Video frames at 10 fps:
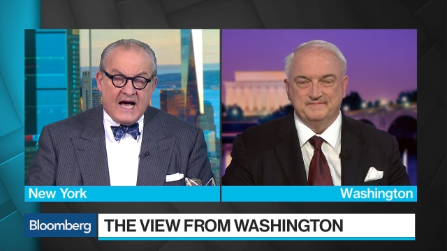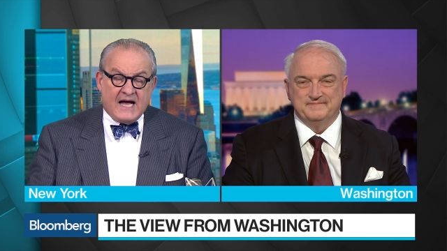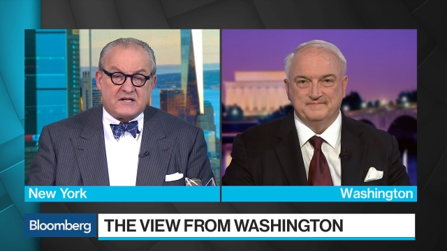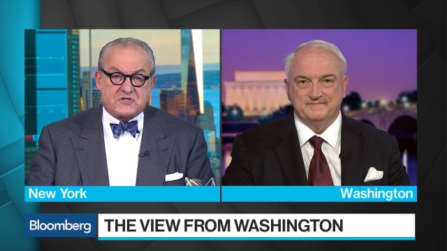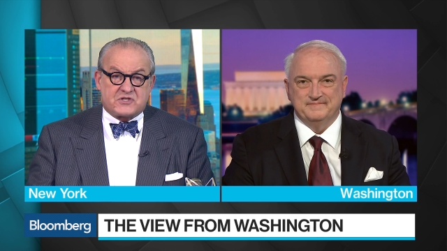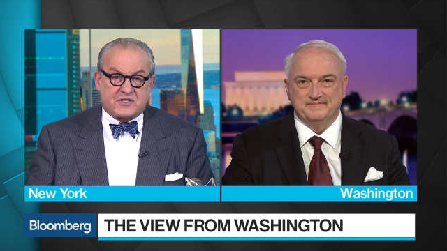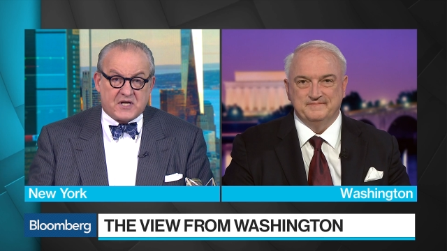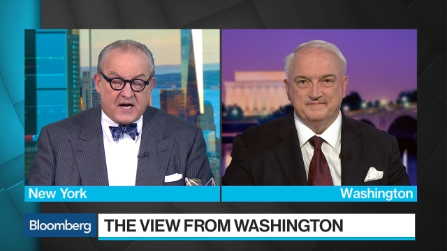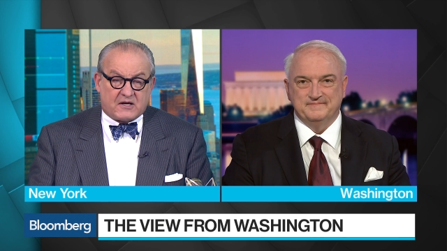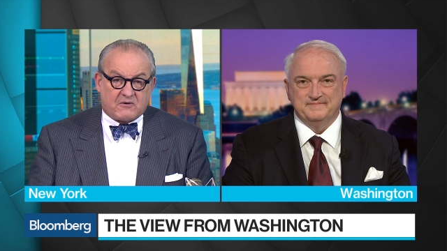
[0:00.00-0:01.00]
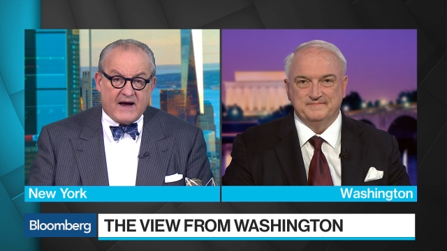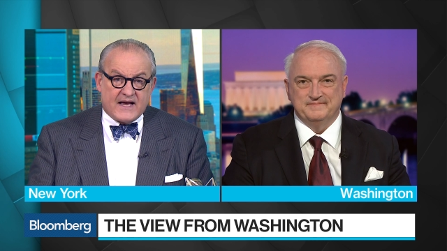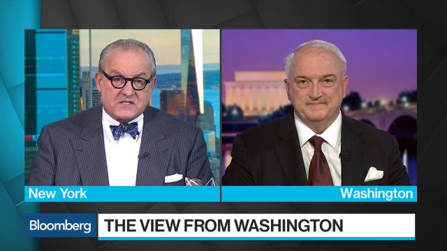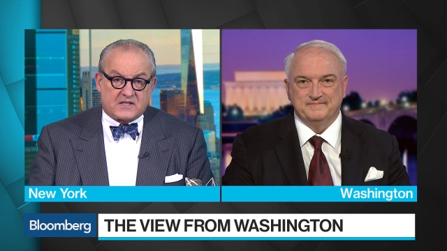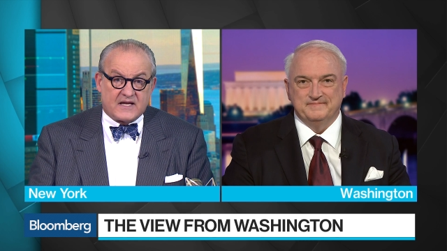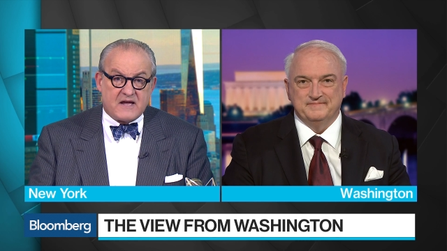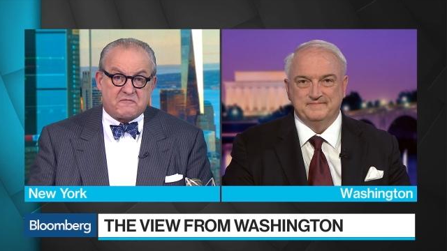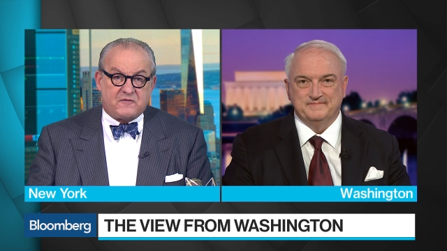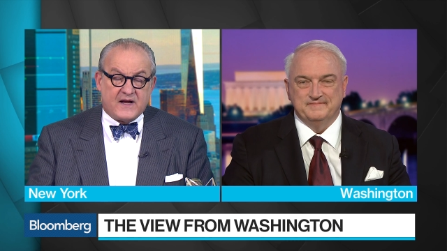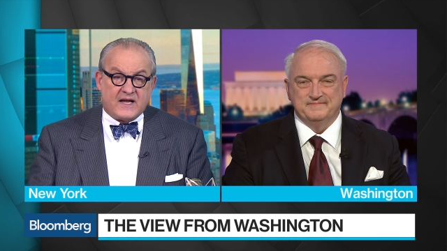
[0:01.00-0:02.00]
Speaker 1: How does Chuck Grassley
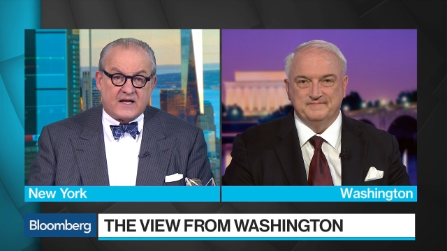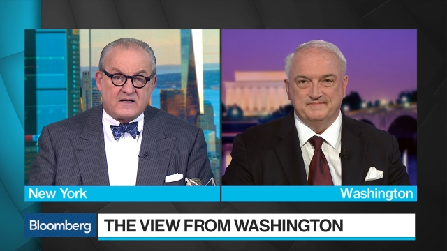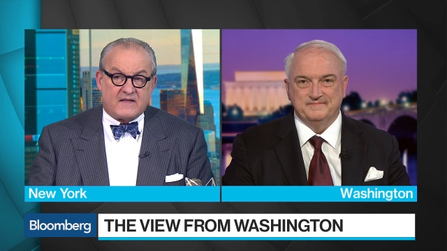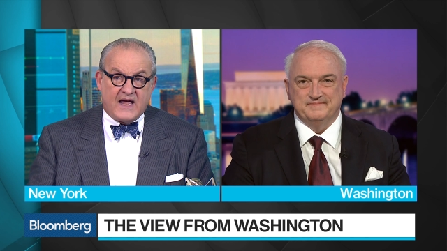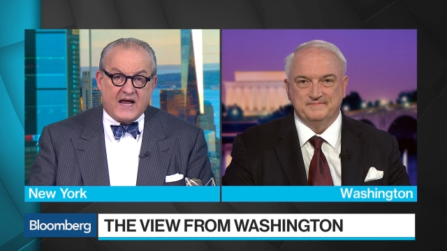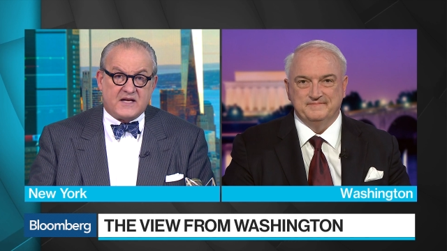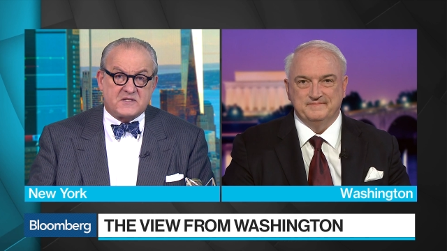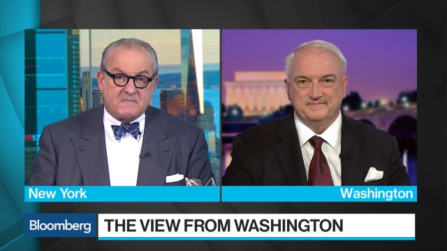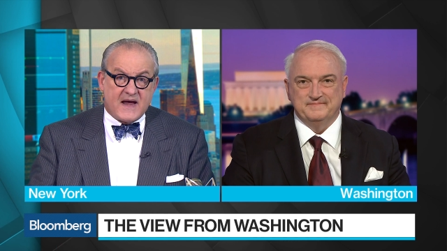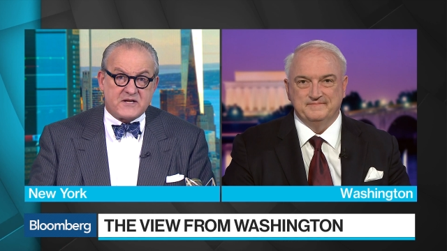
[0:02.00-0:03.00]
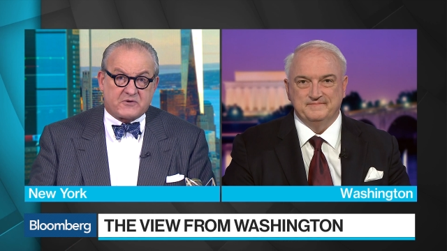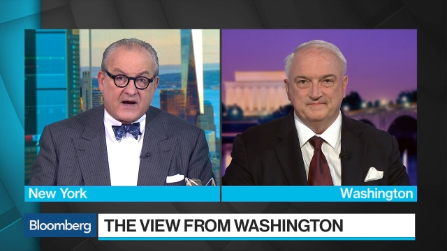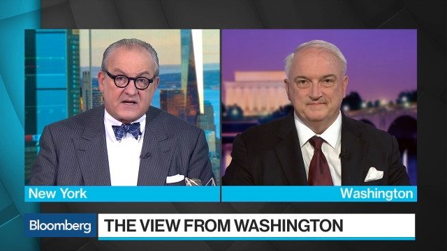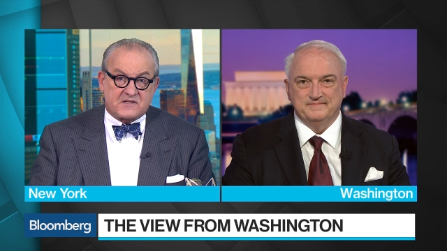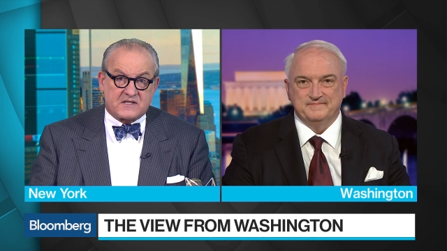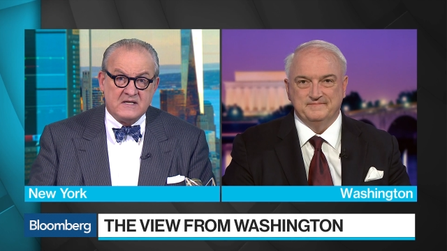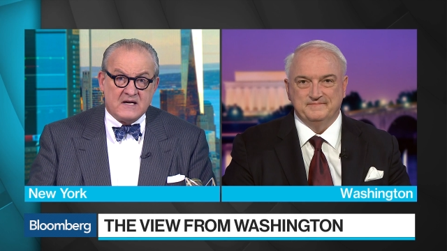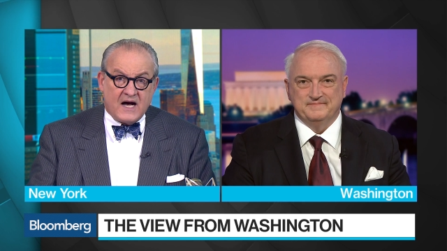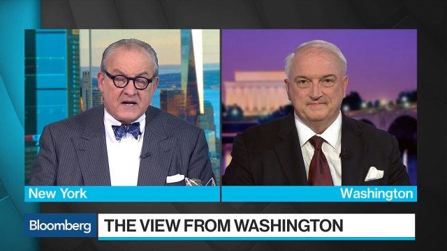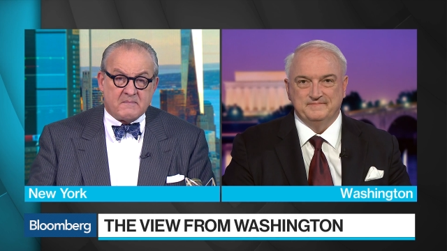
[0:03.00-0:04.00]
fit into the Haines matrix
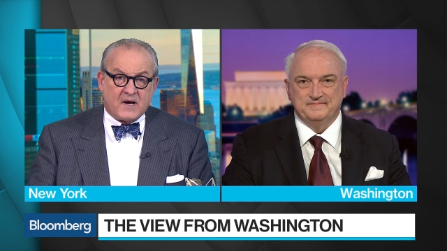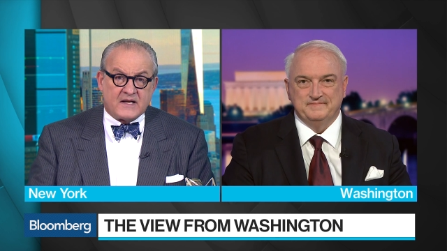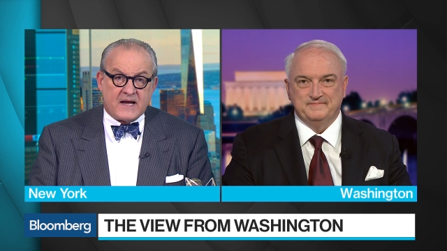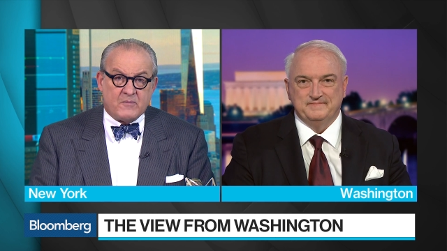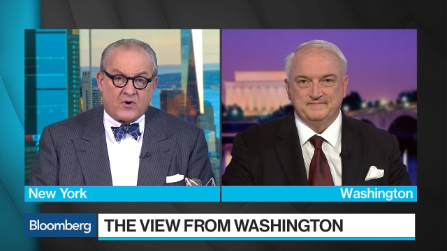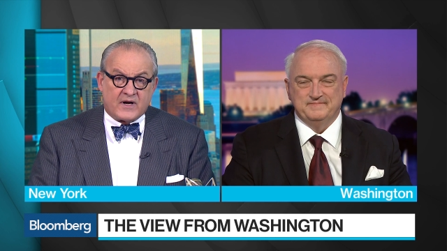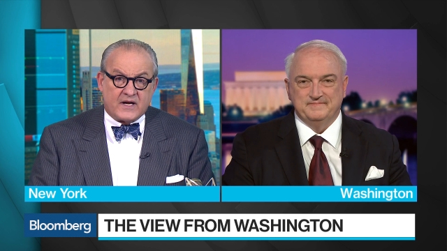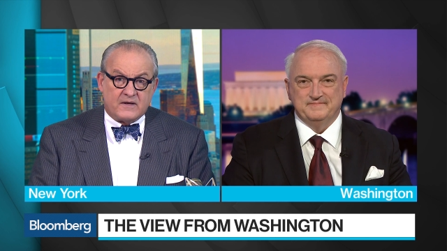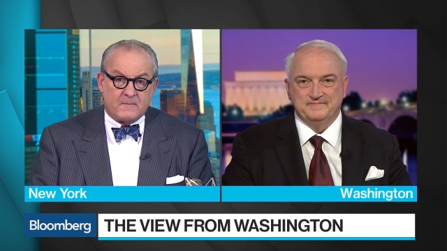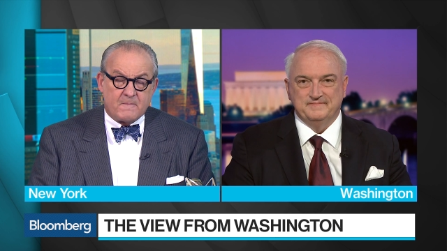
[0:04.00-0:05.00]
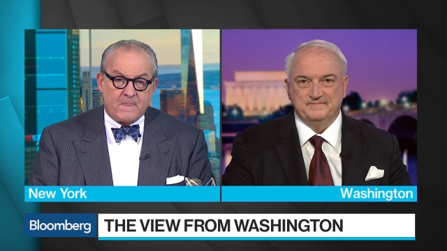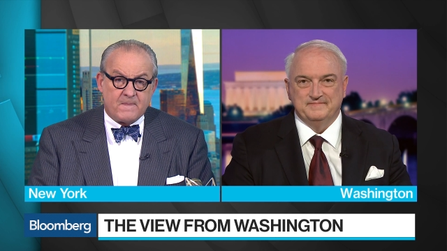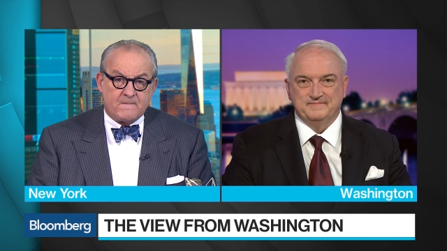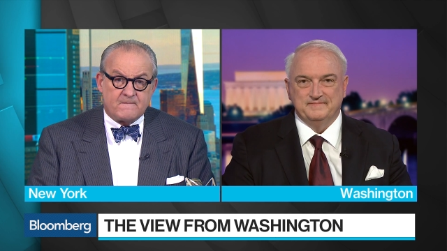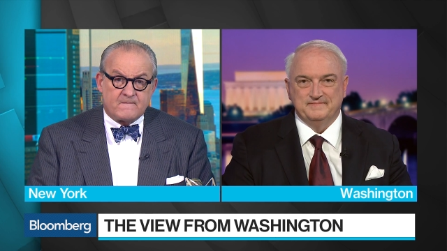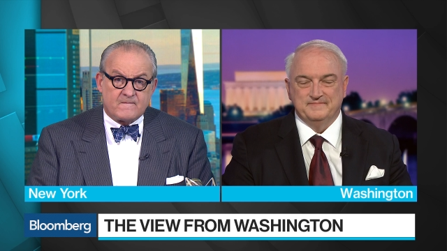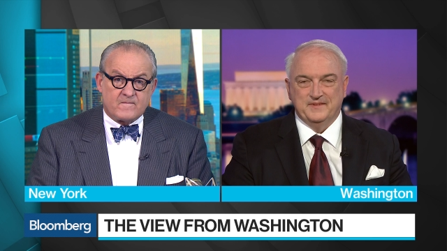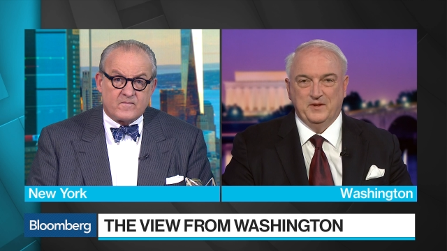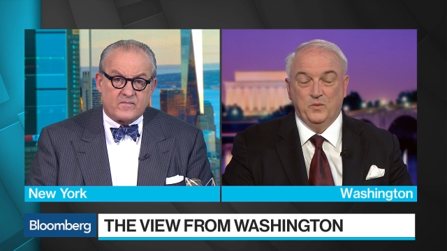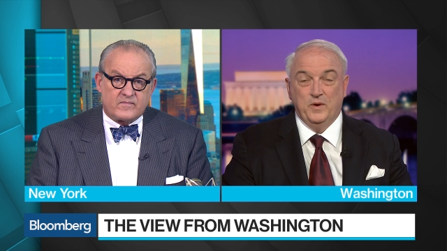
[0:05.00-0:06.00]
on a Monday morning?
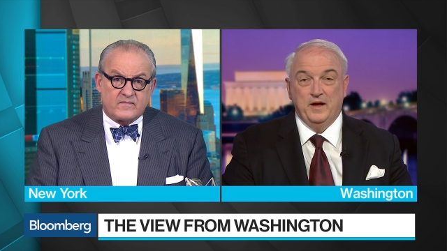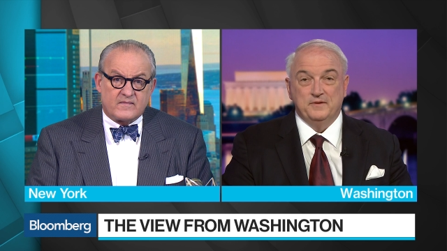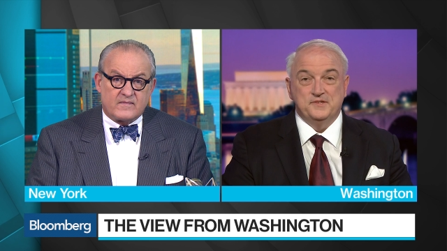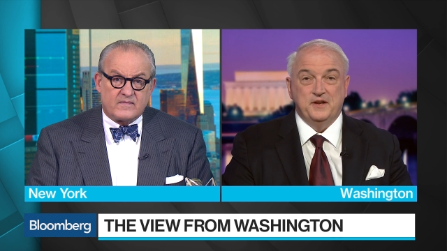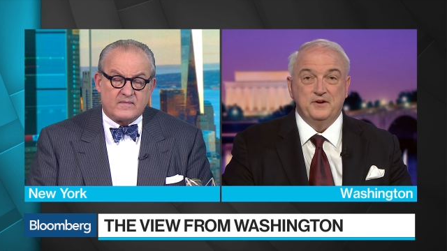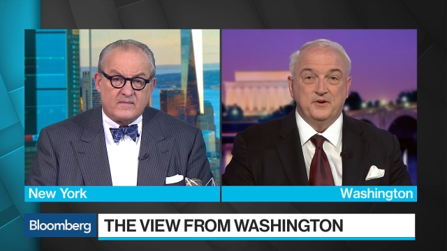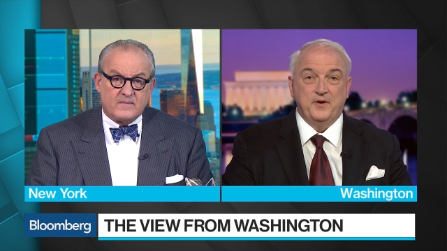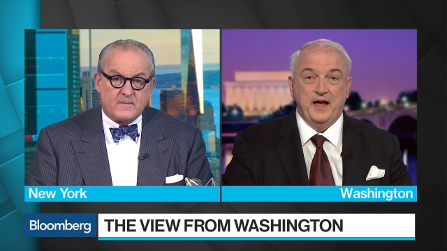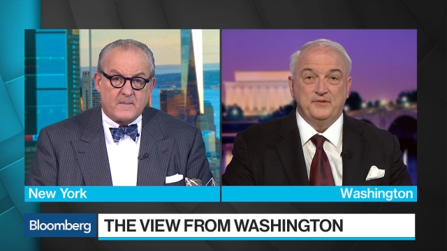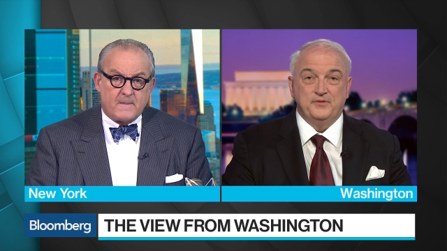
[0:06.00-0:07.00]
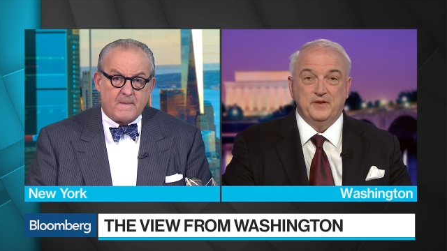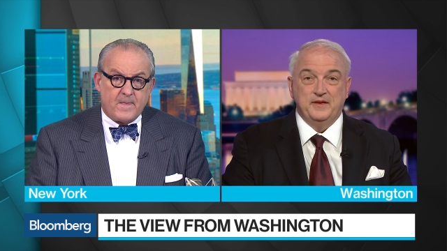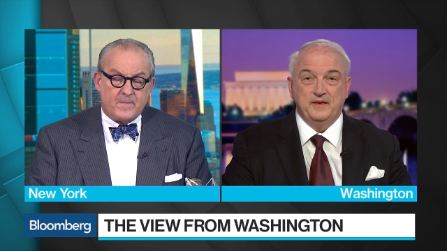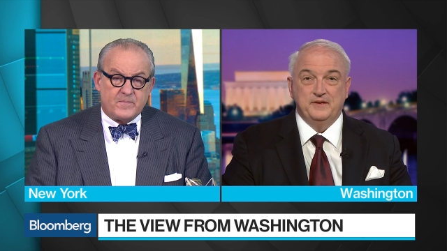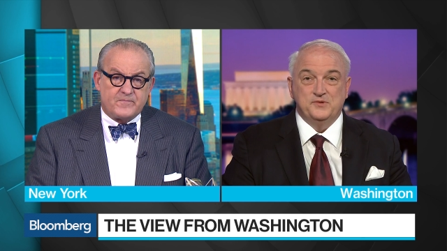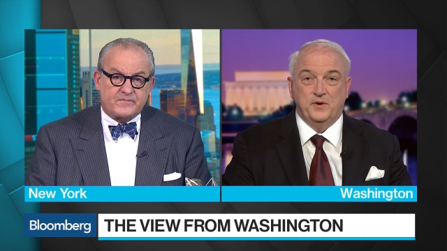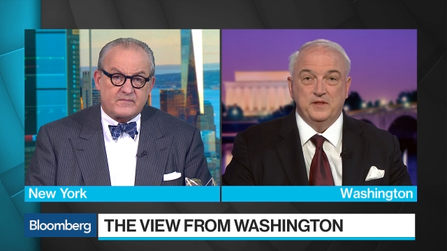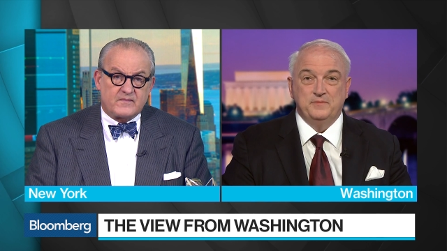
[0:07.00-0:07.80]
Speaker 2: Well, Senator Grassley is one of